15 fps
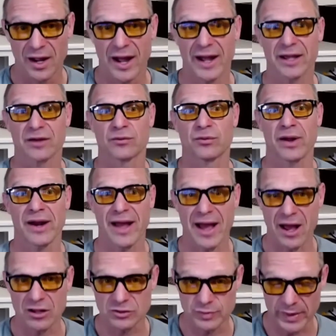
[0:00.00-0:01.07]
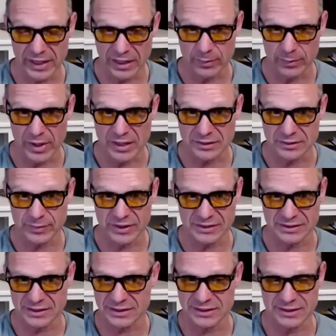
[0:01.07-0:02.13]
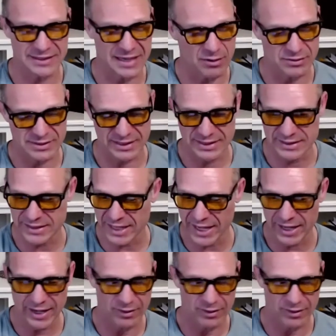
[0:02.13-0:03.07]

I could run a house painting business because I was in debt.